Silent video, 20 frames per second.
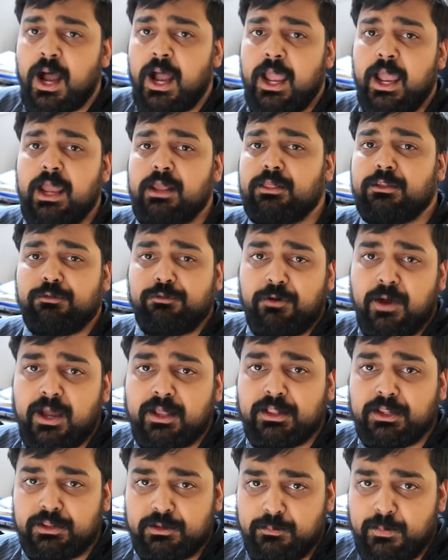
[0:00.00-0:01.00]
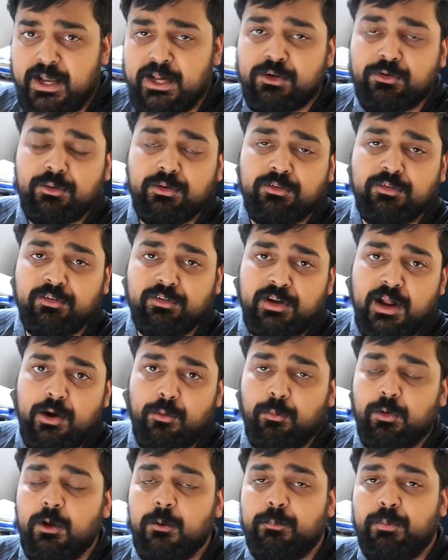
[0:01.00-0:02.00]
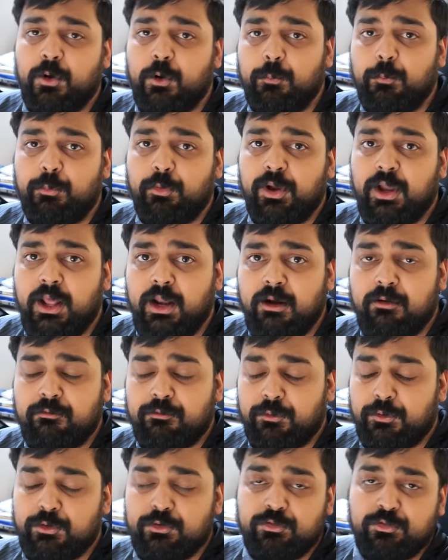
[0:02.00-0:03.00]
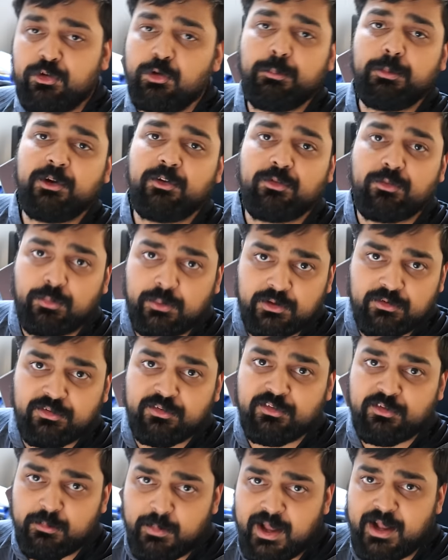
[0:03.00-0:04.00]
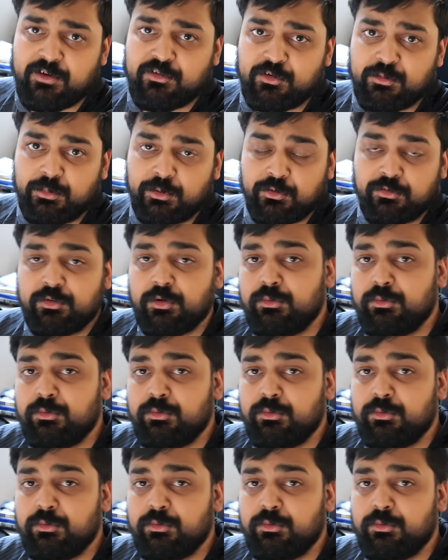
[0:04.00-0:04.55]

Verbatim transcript: I hate the fact that the Matrix is now reappropriated for the stupidest reasons imaginable.